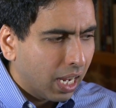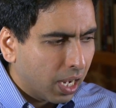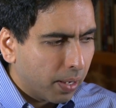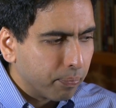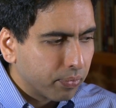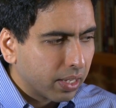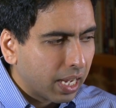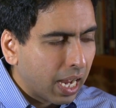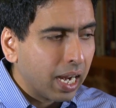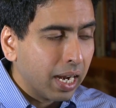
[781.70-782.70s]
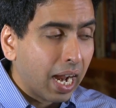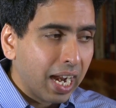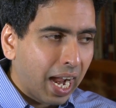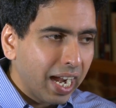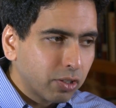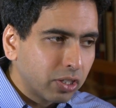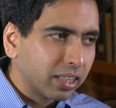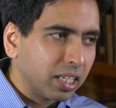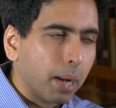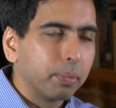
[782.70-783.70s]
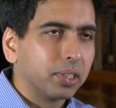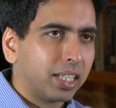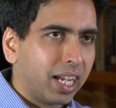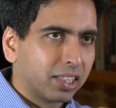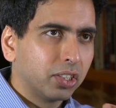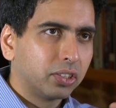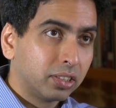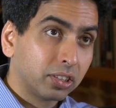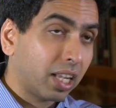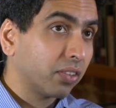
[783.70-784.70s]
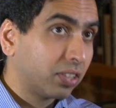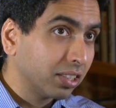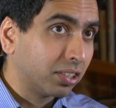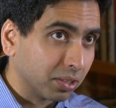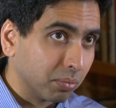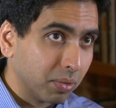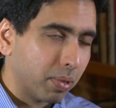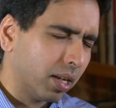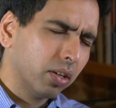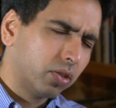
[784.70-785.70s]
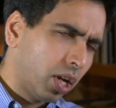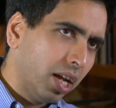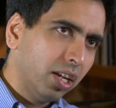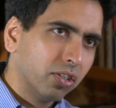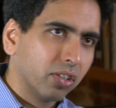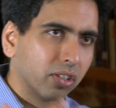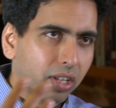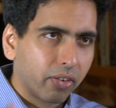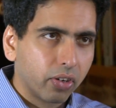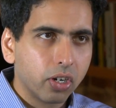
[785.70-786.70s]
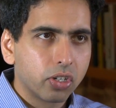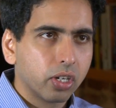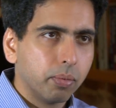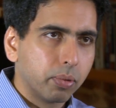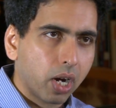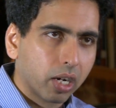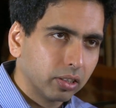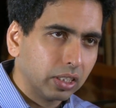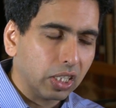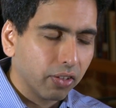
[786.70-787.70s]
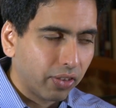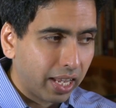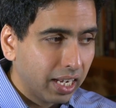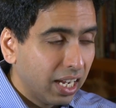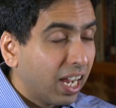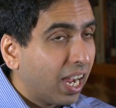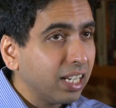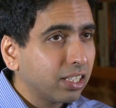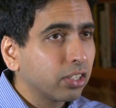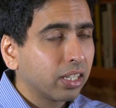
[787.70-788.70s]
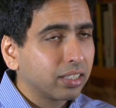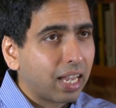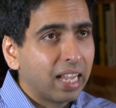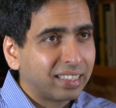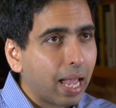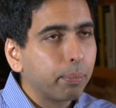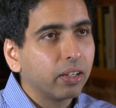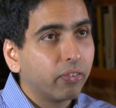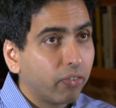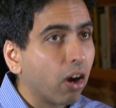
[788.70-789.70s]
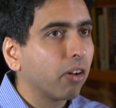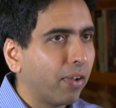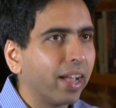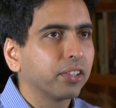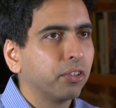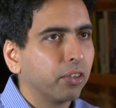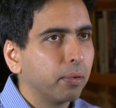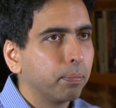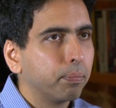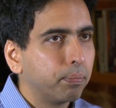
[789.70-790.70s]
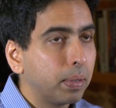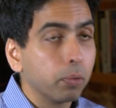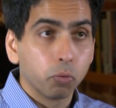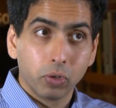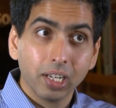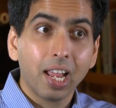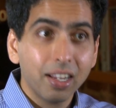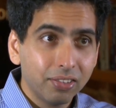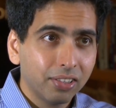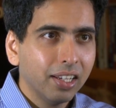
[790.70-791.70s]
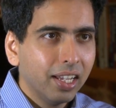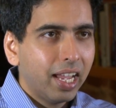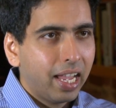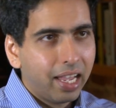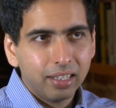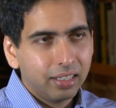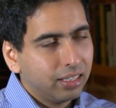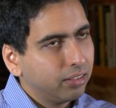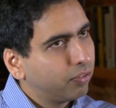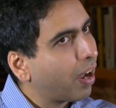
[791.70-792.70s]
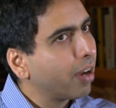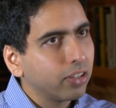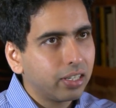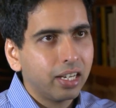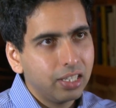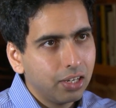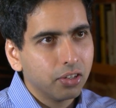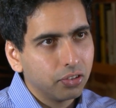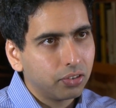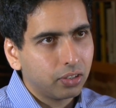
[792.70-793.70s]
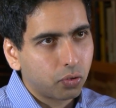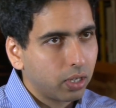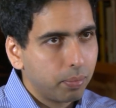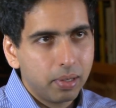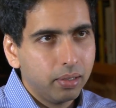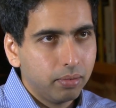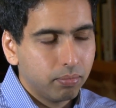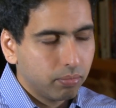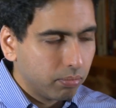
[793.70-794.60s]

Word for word: Um, I, I, actually take the opposite tack. There's there's a lot of cynicism about oh change and there's a lot of inertia and bureaucracy and all of that. I actually think it's it's happening far faster than people realize, and in five or ten years, it's going to be